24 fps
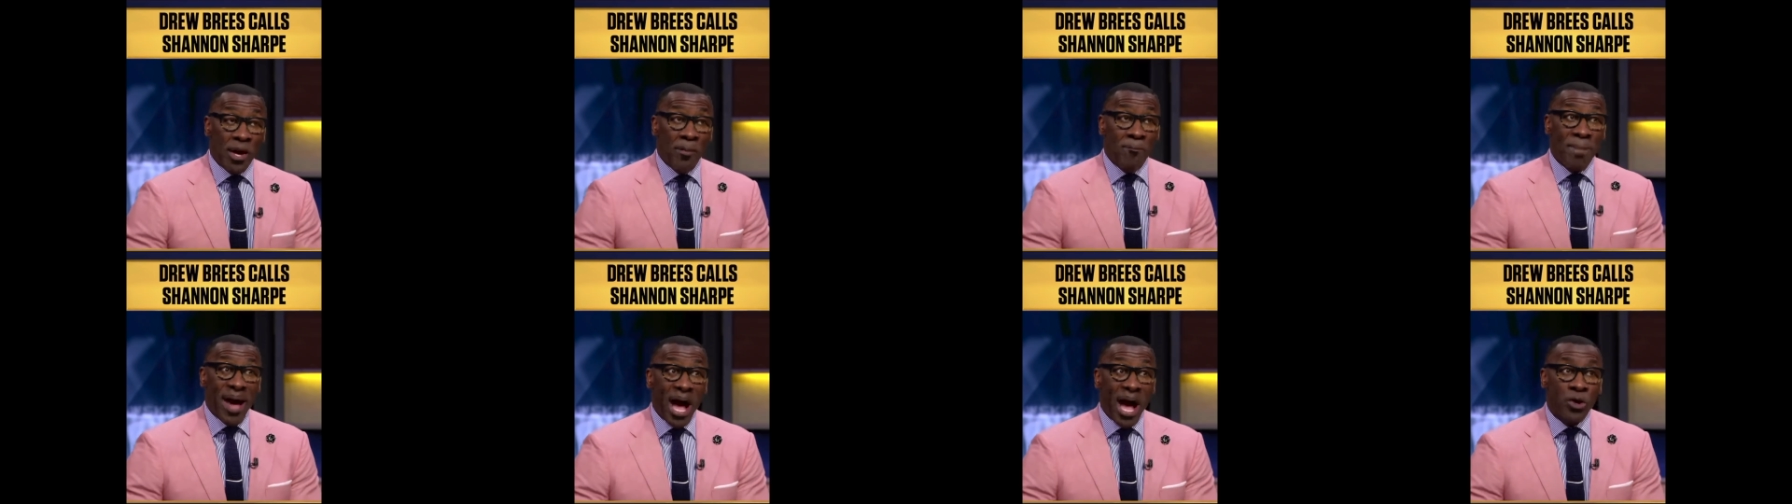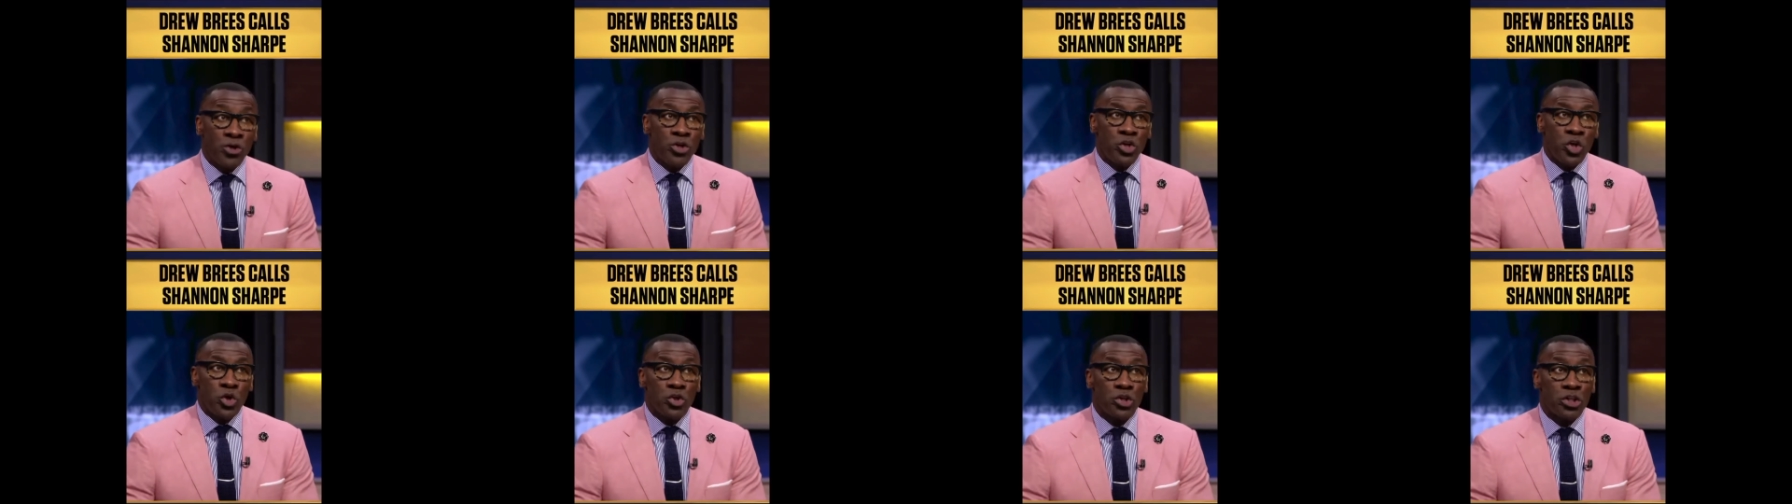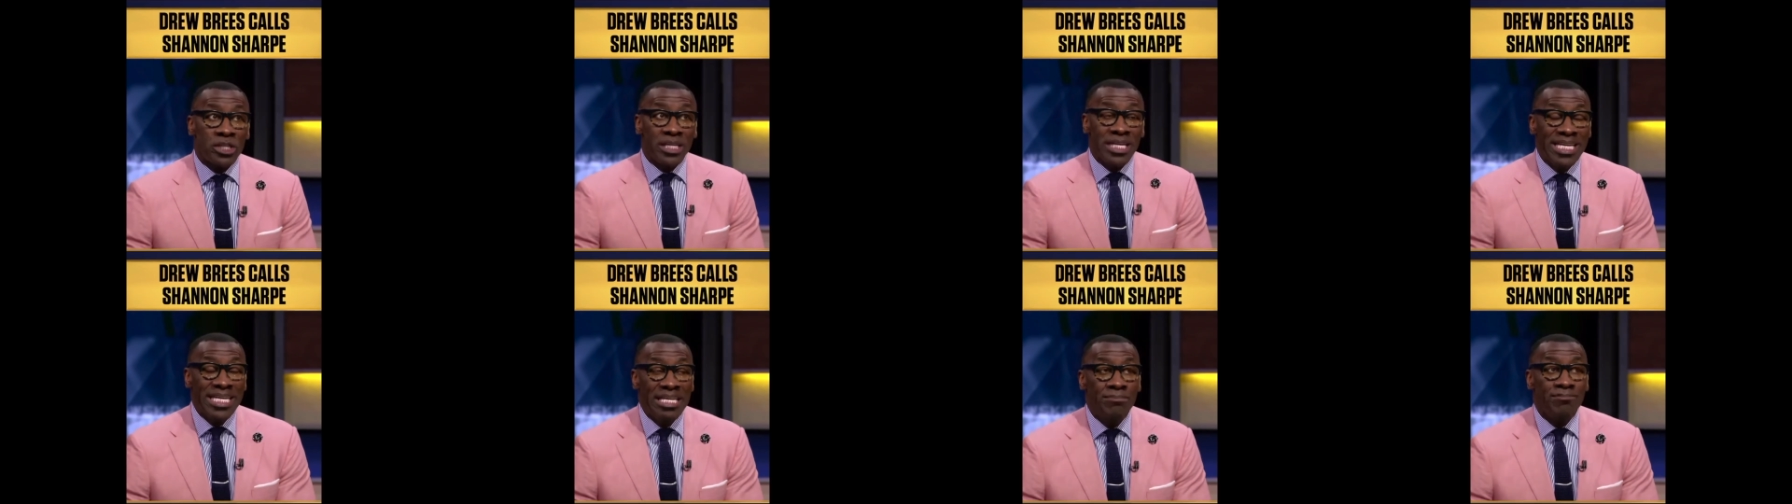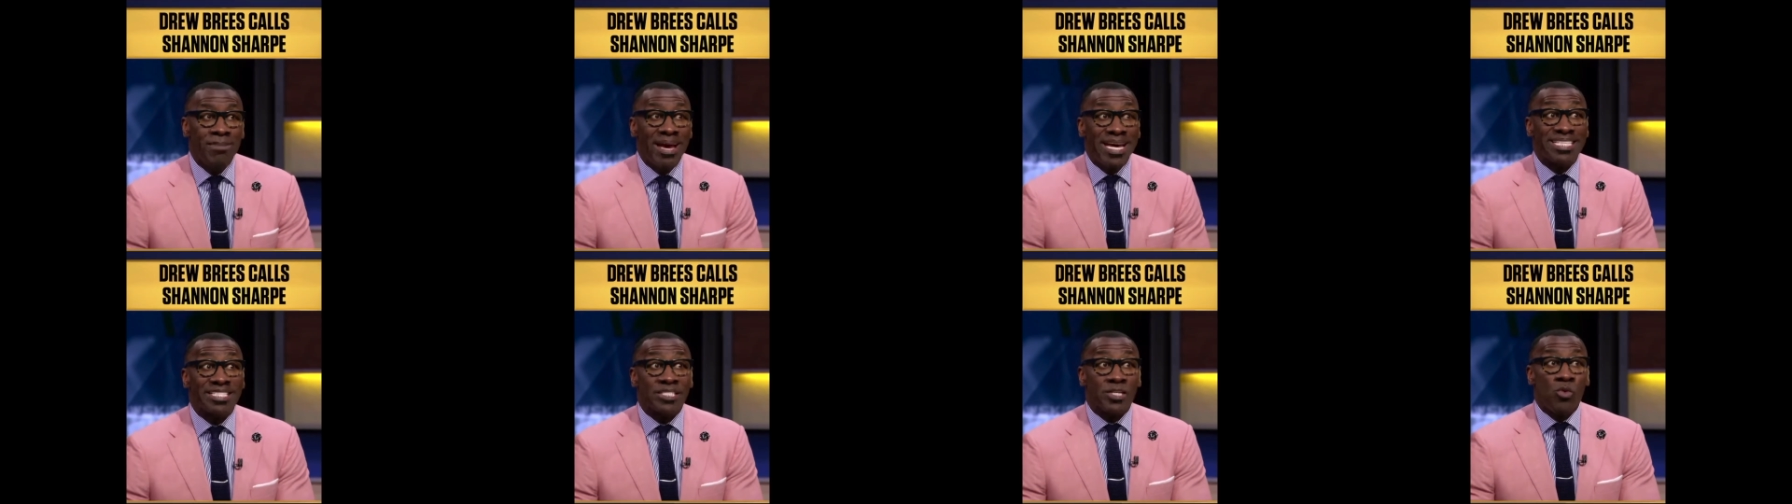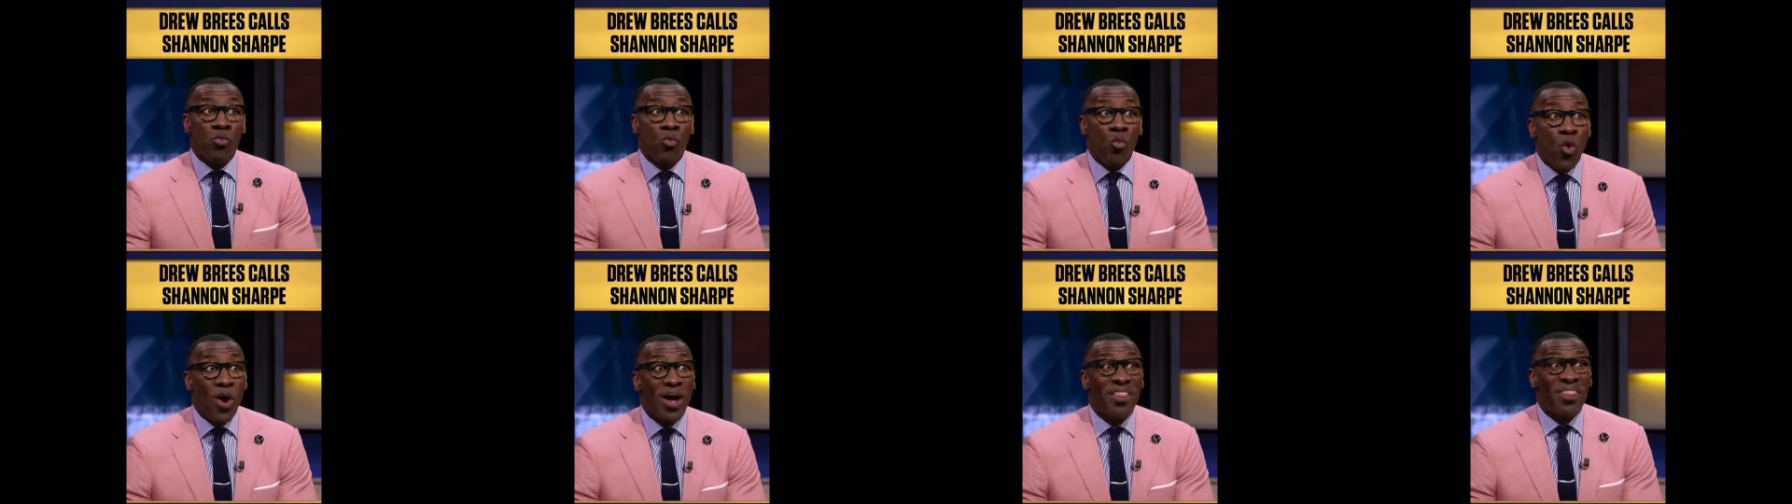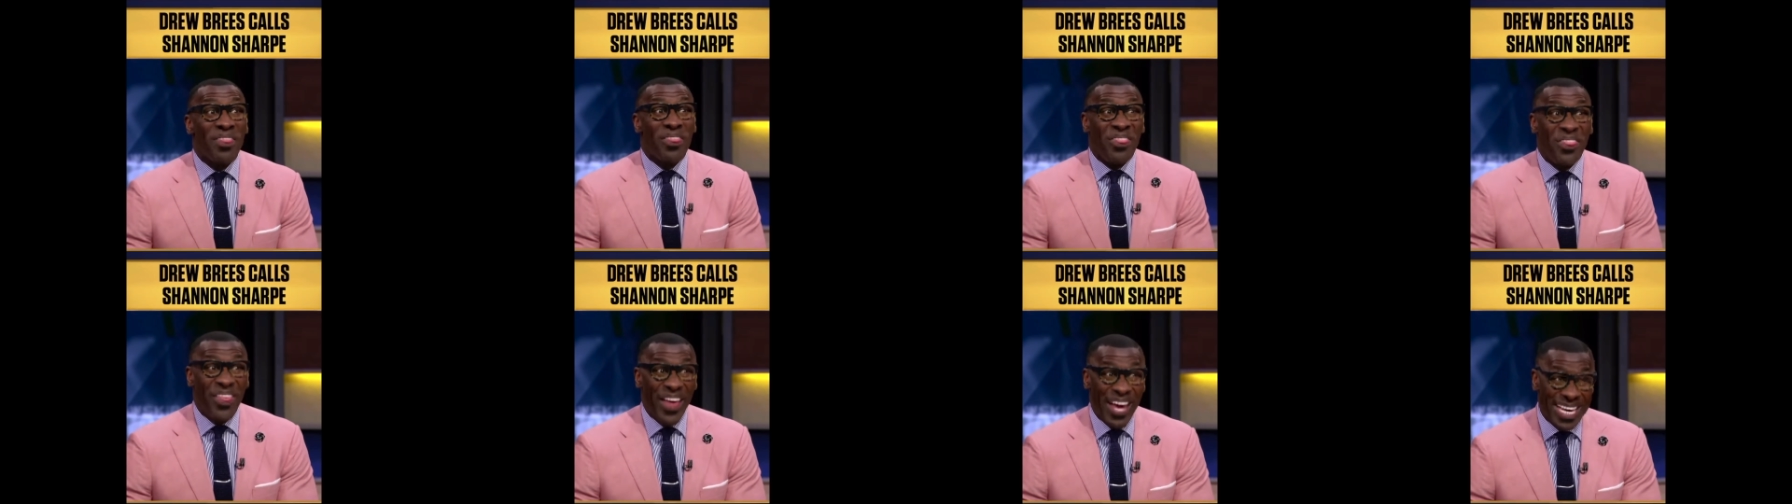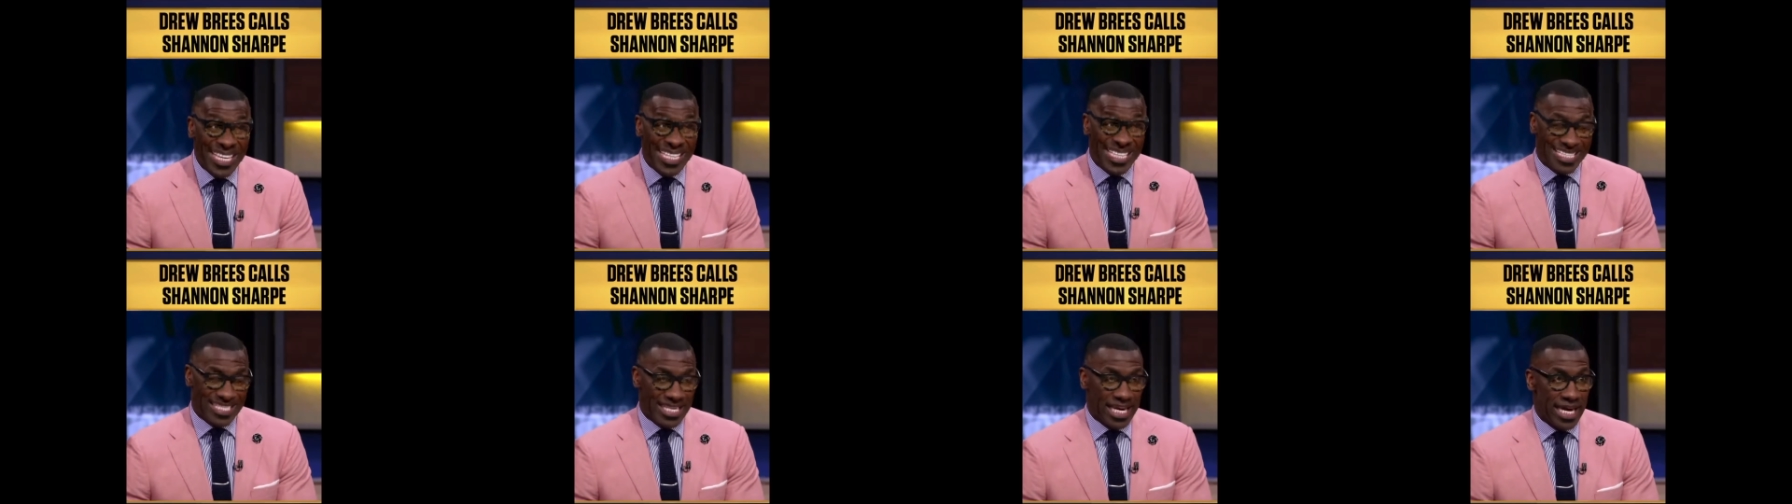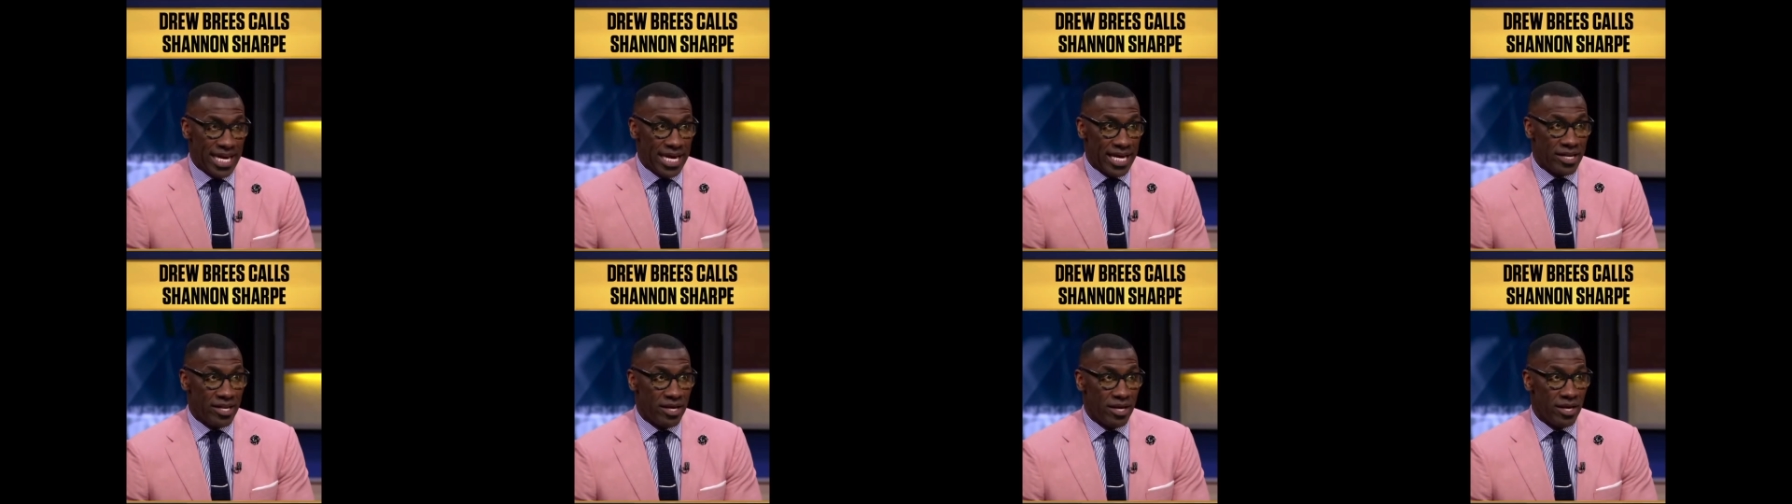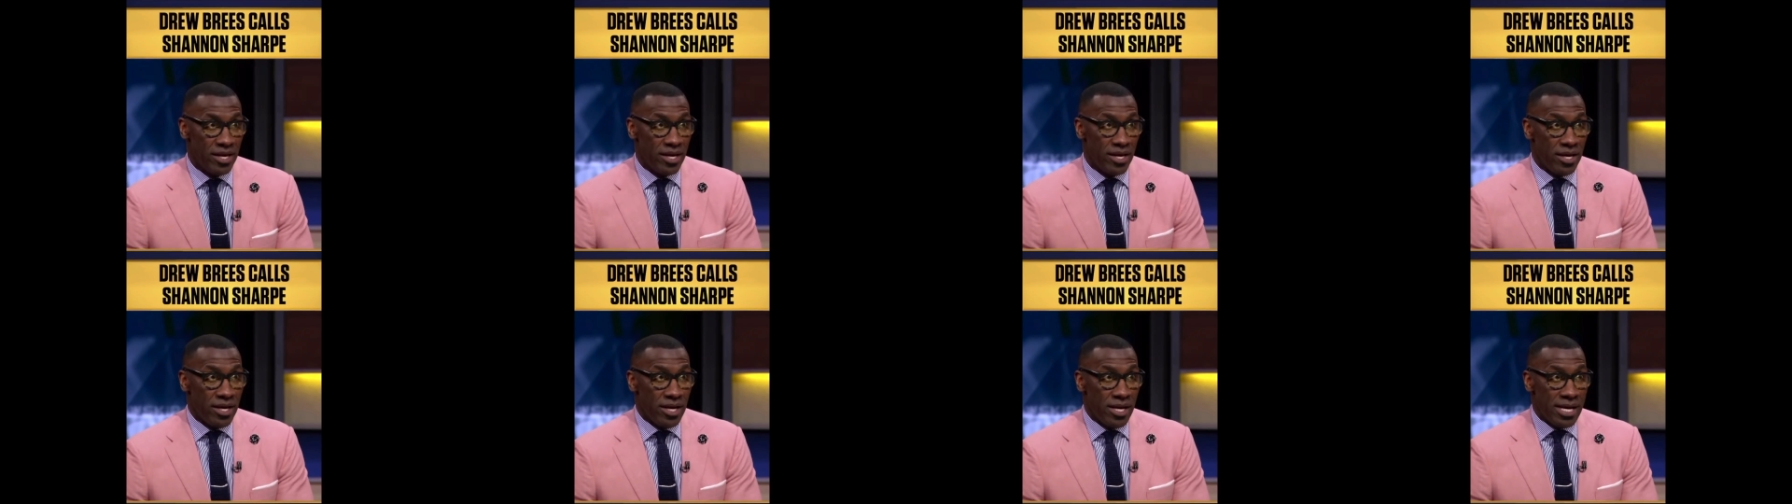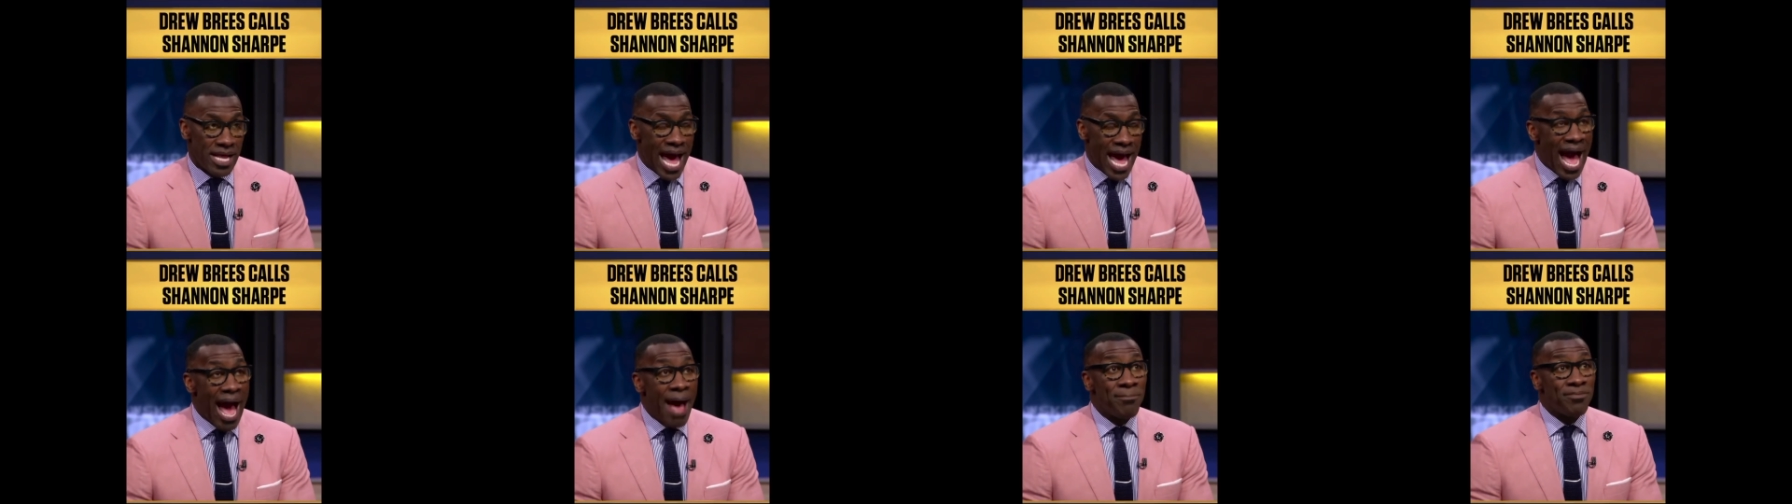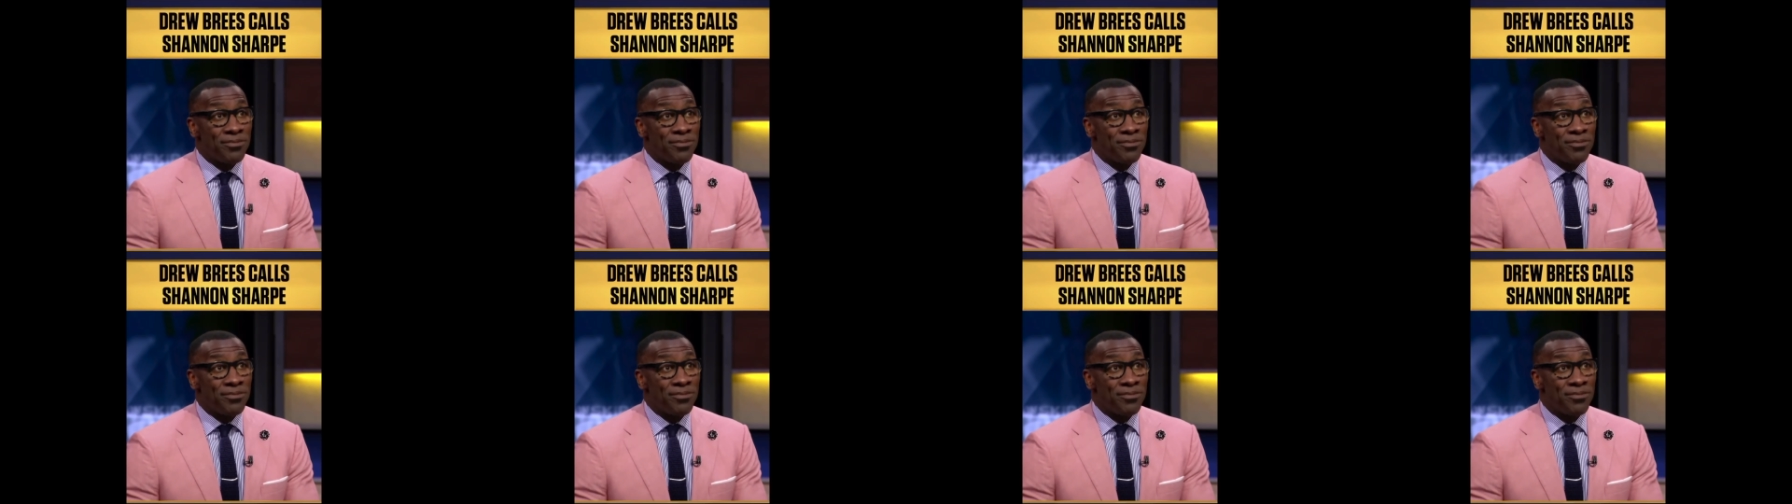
about your teammates and what they said. I'm